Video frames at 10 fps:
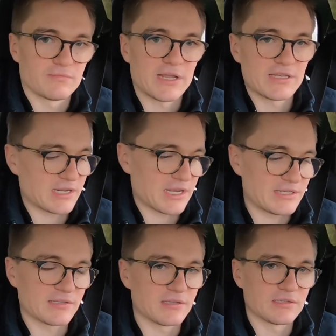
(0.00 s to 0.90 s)
my
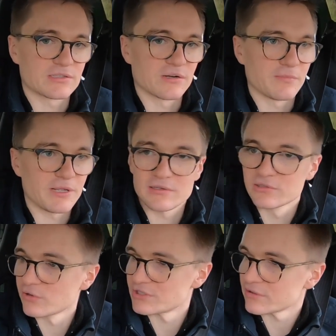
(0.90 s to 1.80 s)
indicator has gone a
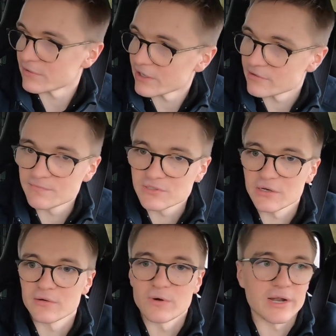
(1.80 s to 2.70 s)
bit dodgy when I
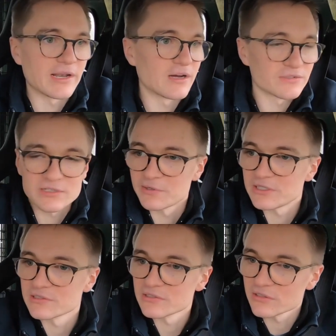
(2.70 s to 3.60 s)
turned right now for some
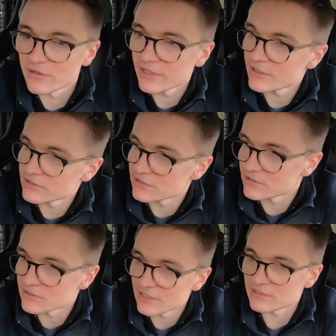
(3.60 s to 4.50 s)
reason, so sorry, that just
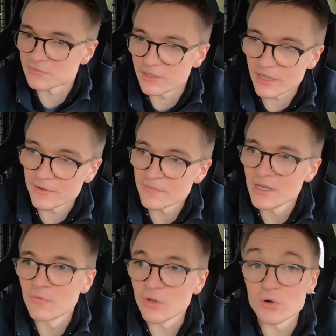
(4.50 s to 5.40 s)
distracted me there.
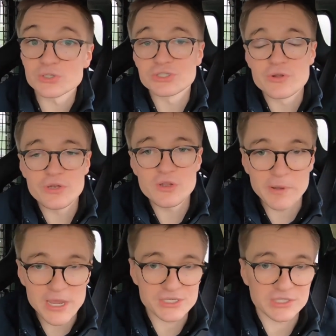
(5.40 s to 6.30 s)
We launched two
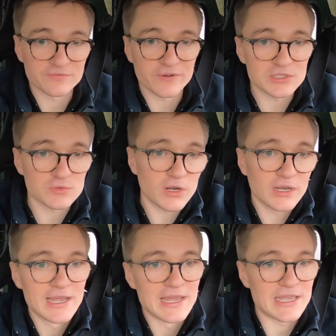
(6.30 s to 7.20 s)
new pages. First
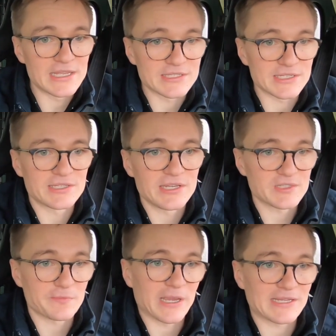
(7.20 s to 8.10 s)
one is
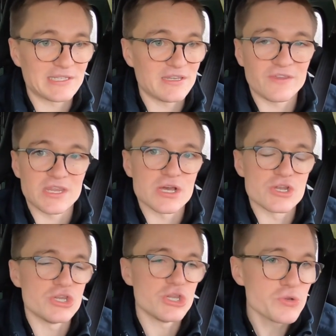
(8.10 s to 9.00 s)

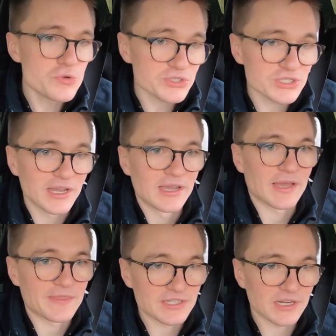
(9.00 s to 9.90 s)
TirsbaekTV News,
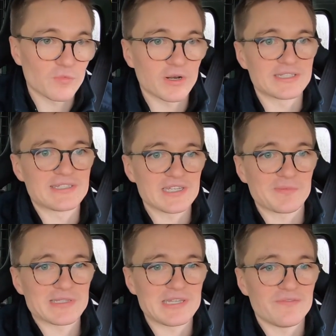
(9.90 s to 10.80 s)
and the second one is
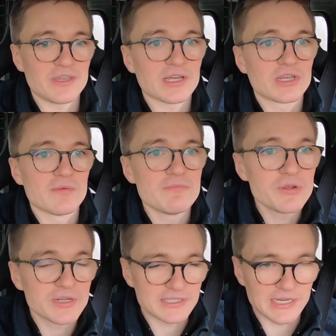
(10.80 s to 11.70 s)
TirsbaekTV
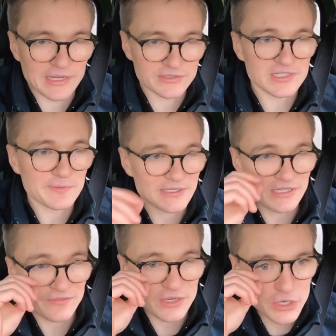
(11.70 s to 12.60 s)
Community. Now,
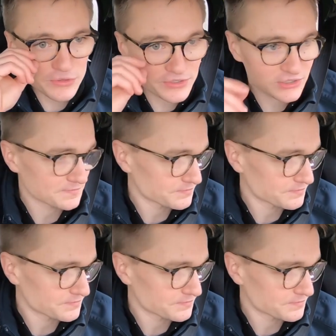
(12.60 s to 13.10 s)
TirsbaekTV News